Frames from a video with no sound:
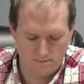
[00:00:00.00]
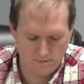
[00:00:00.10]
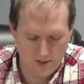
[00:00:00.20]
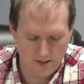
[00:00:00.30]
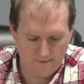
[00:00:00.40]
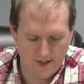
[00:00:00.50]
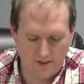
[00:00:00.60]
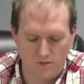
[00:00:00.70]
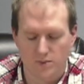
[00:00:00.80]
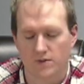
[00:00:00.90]
the
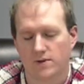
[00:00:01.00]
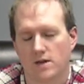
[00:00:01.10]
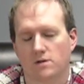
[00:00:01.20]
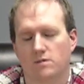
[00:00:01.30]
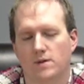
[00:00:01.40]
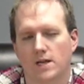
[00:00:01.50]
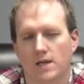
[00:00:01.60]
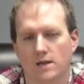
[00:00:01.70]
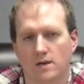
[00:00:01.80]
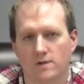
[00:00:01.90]
Finance Personnel Committee
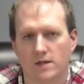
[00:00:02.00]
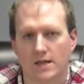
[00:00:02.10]
and the City